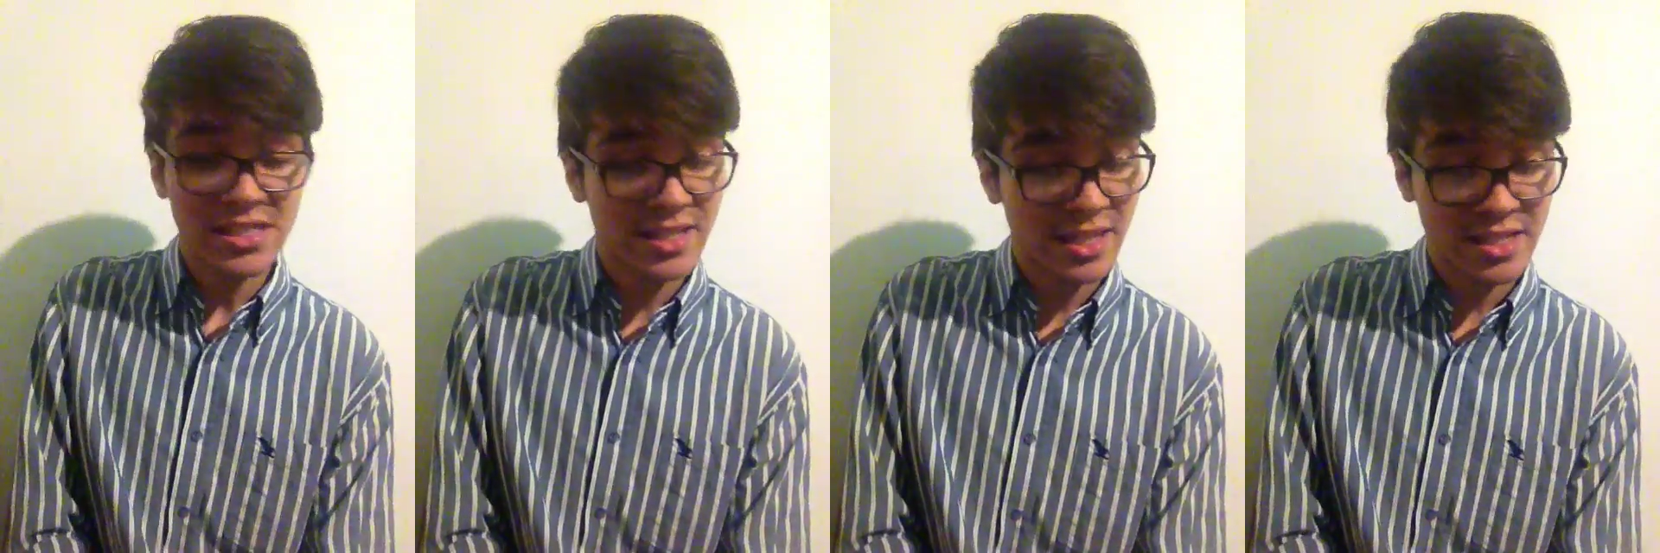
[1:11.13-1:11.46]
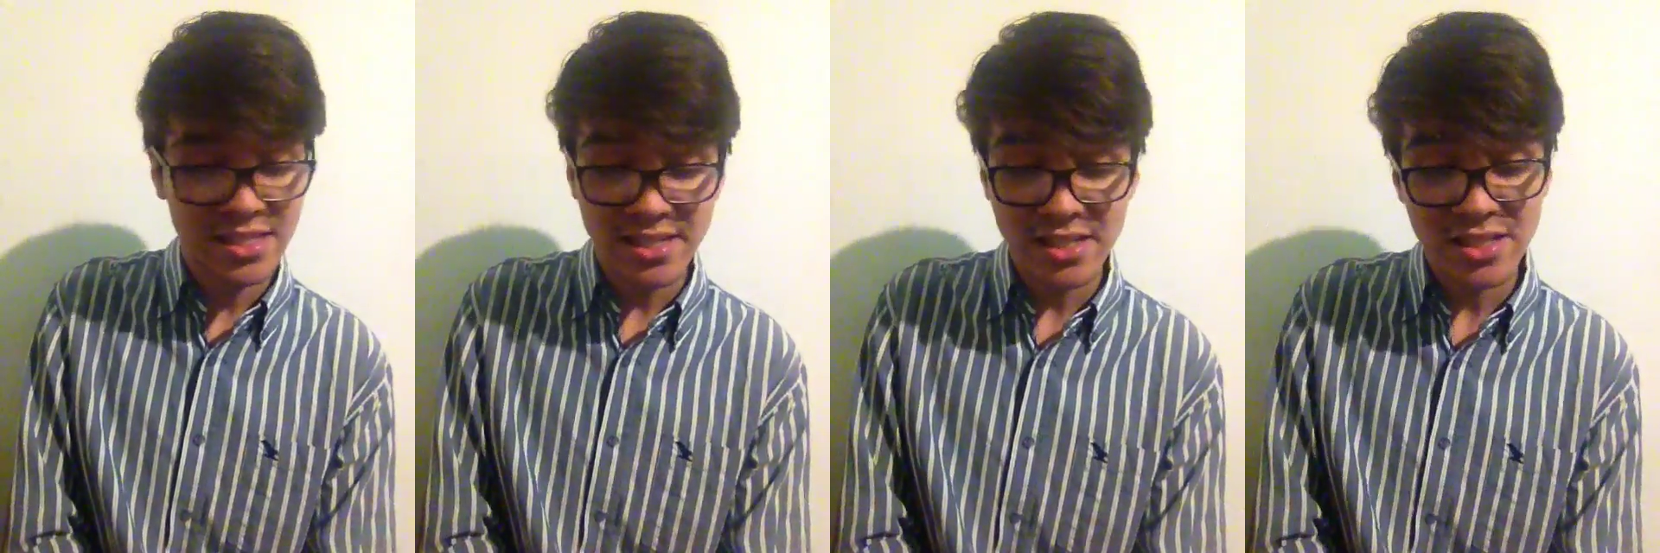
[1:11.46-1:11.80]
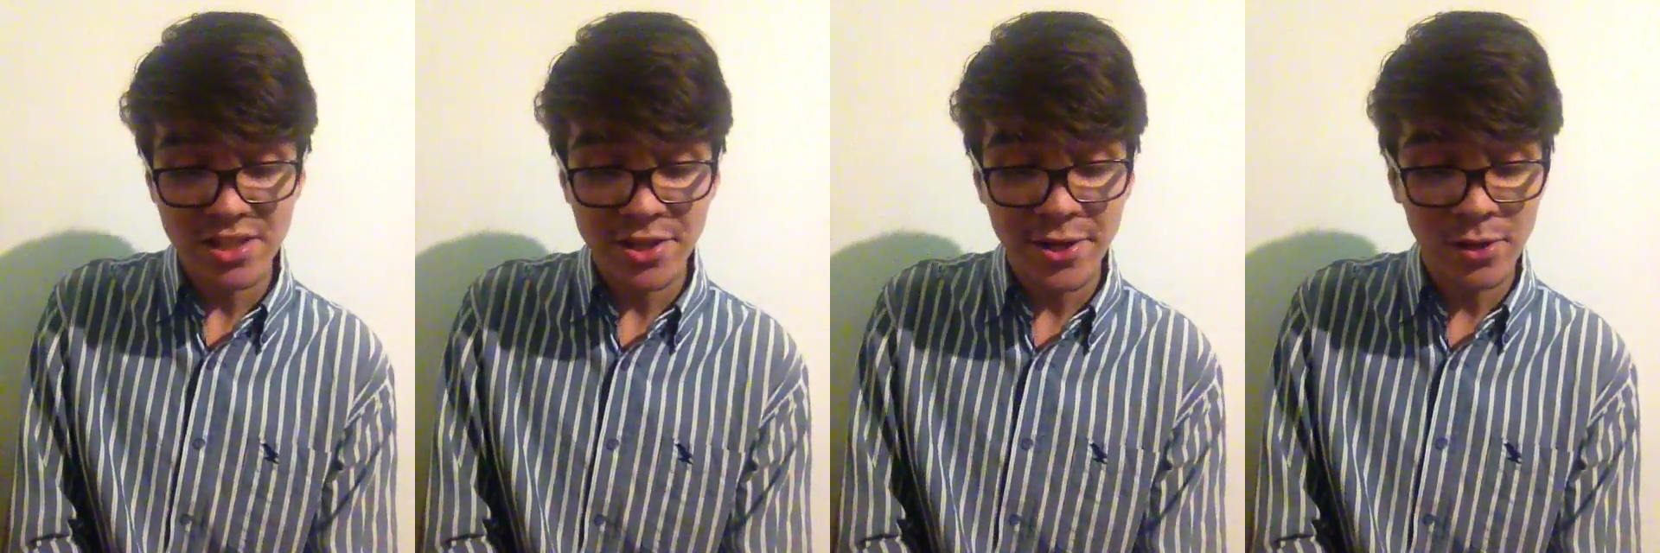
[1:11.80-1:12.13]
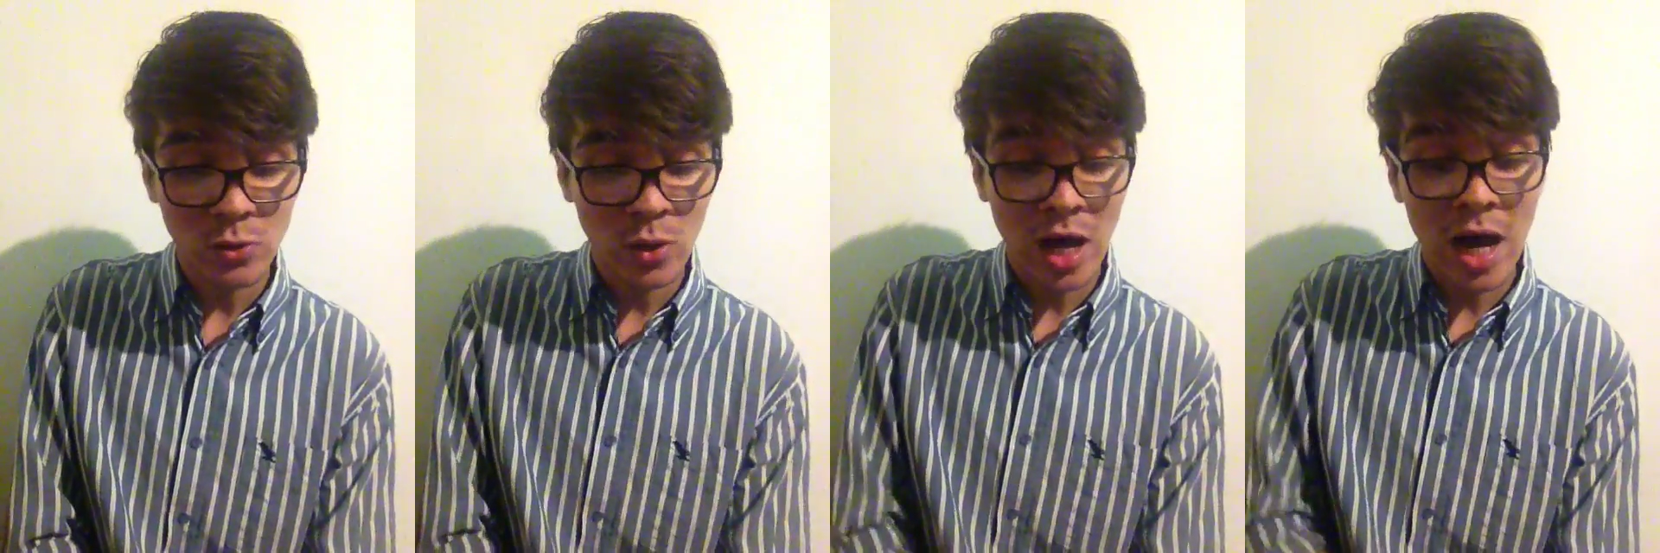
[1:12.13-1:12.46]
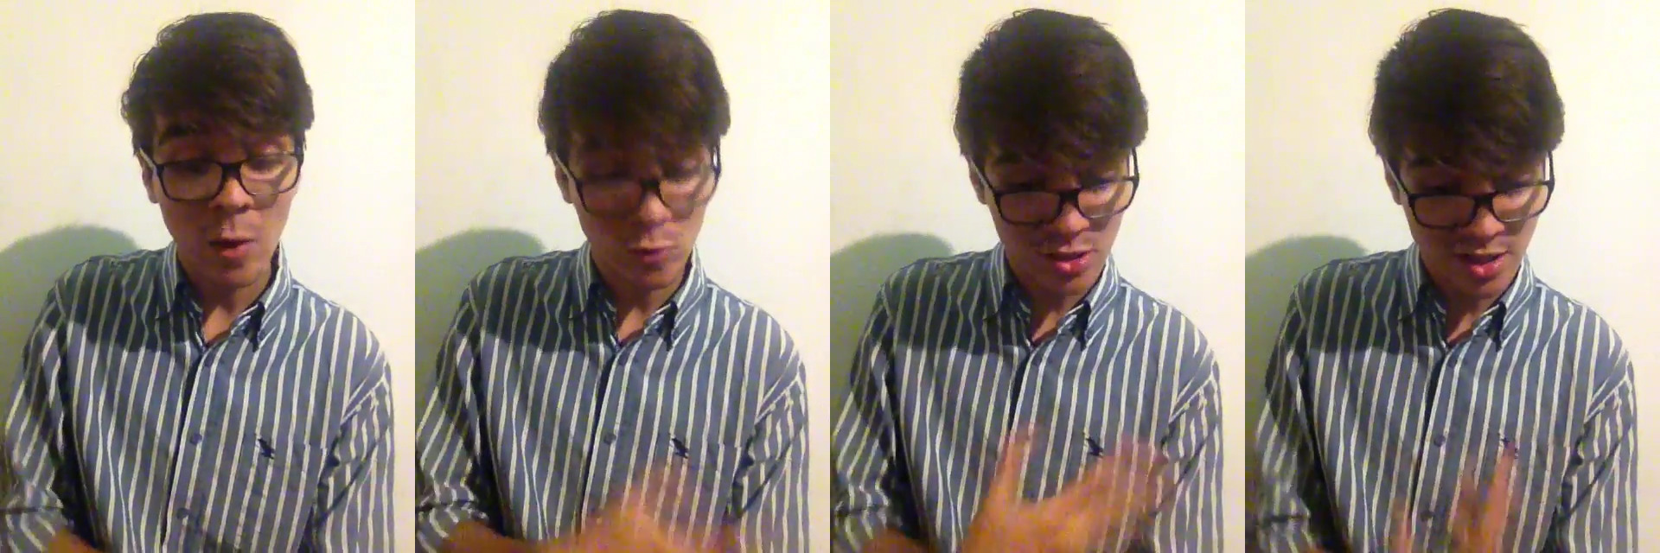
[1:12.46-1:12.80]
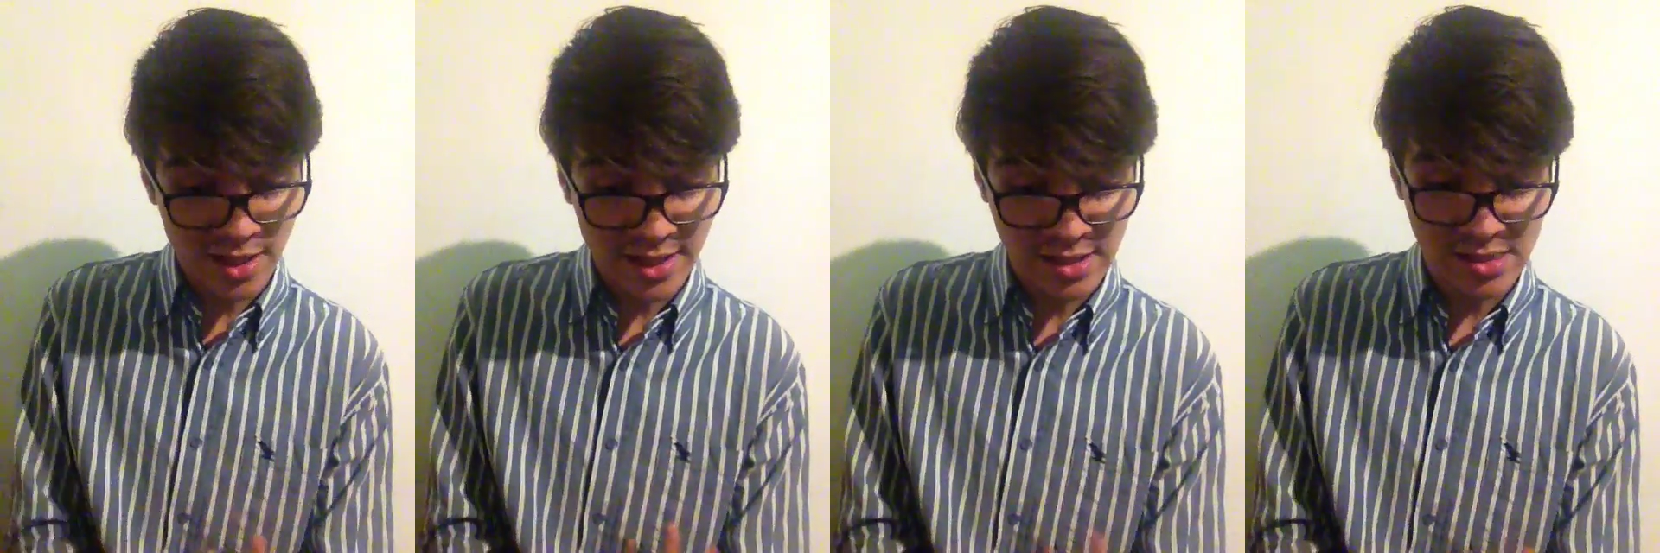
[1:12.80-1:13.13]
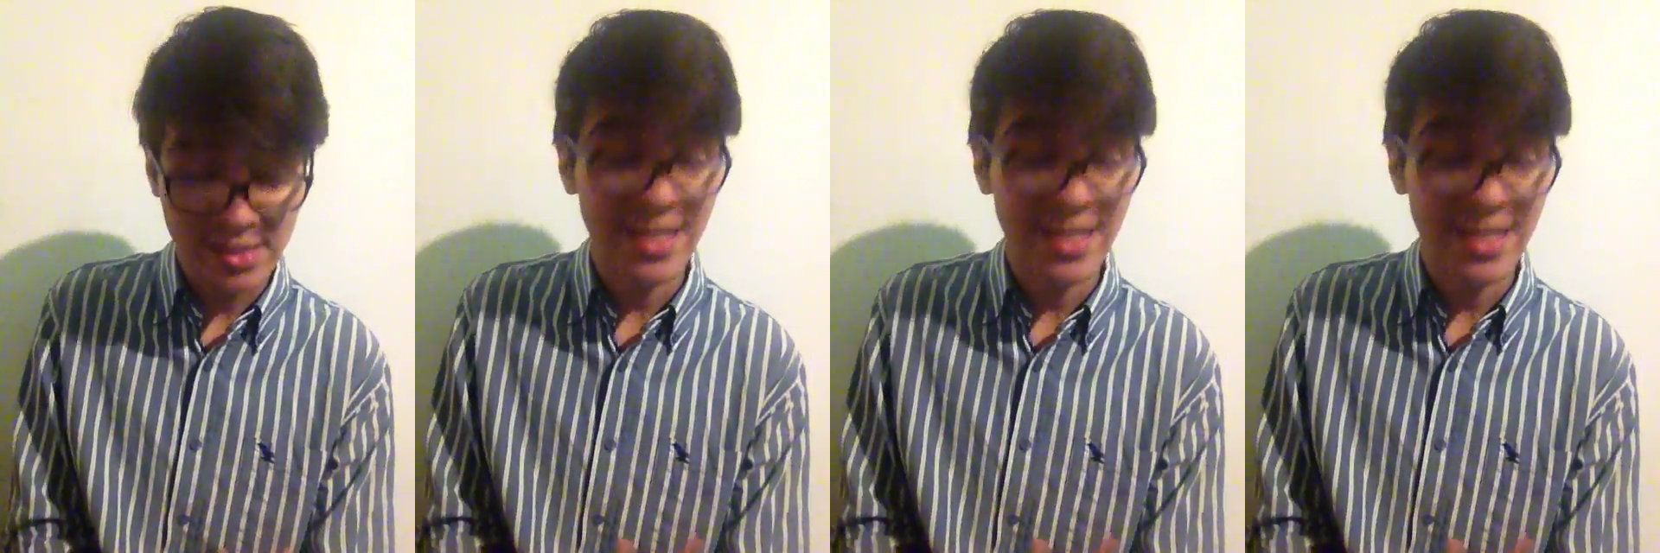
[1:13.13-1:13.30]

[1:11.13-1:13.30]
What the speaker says: that I didn't know where I would land,